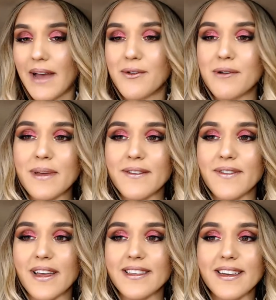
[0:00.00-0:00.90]
I won't be
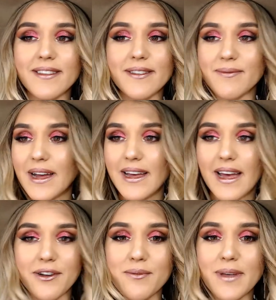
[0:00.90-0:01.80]
offended.
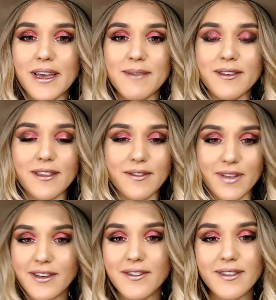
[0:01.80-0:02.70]
I don't blame you. This
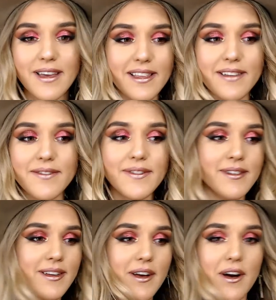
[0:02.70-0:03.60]
video is kind of
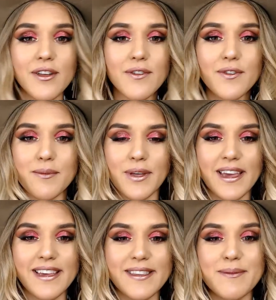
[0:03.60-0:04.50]
all over the
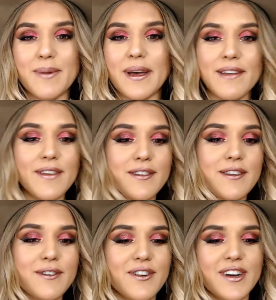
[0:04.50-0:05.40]
place. But if you
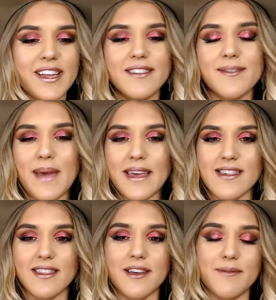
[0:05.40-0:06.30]
do, go ahead and smash
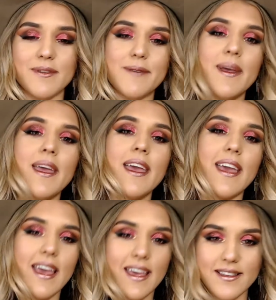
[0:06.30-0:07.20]
that thumbs up.
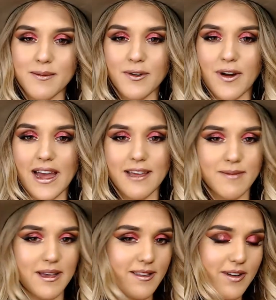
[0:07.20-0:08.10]
and
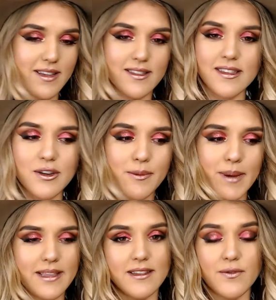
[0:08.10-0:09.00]
subscribe so I can see you in
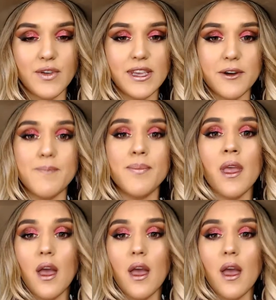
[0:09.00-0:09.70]
my next video.